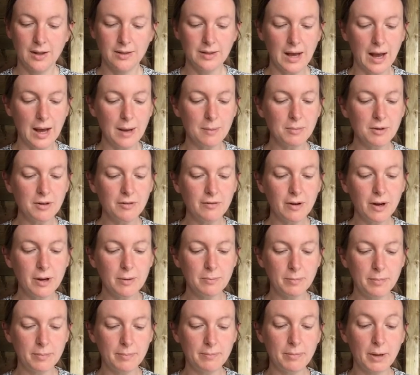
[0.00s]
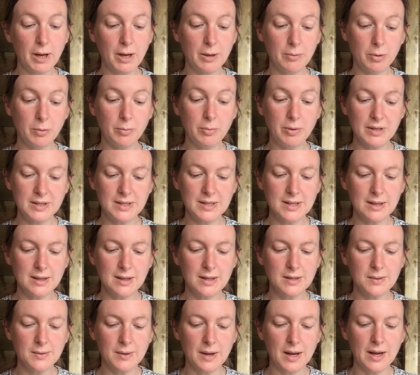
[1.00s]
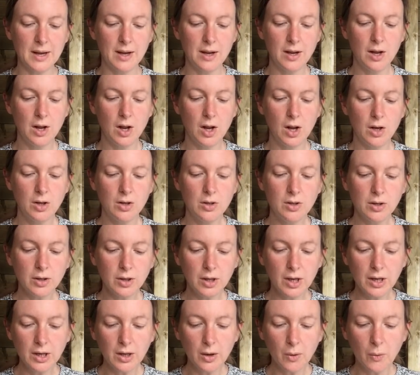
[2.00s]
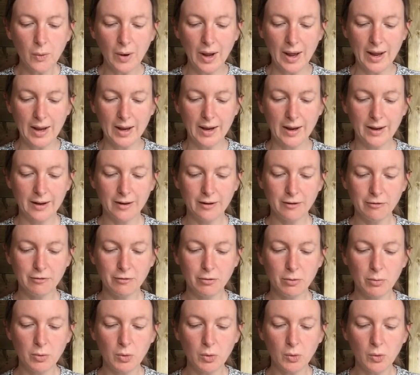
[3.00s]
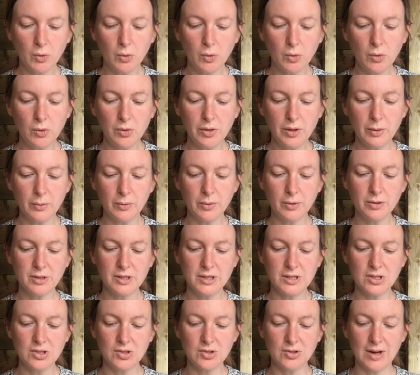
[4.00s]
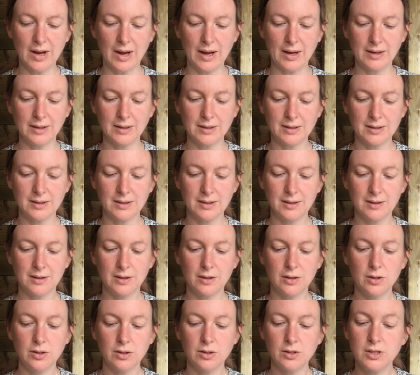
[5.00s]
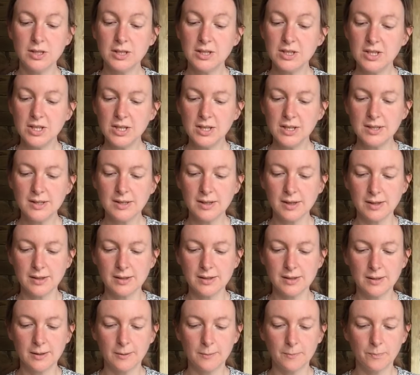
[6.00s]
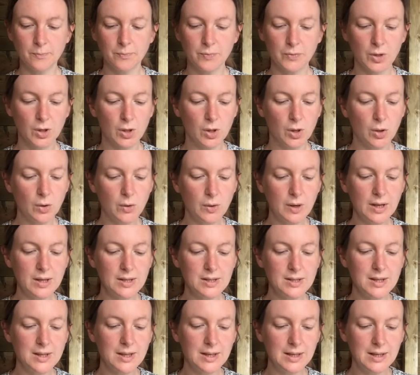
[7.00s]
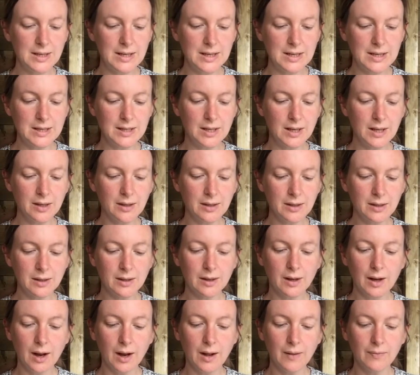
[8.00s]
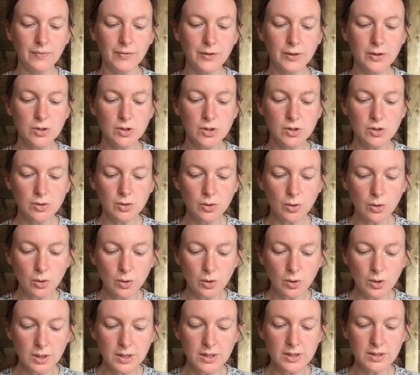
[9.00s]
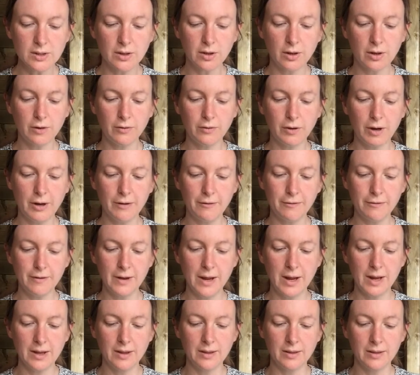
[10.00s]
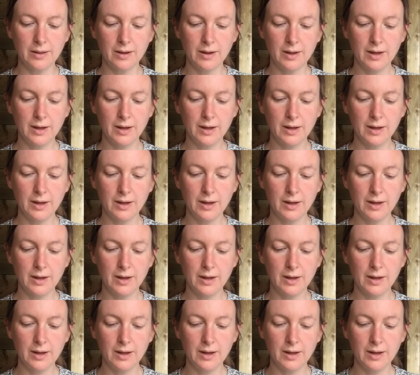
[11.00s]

The Amplified Bible puts it this way: looking away from all that will distract to Jesus, who is the leader and the source of our faith,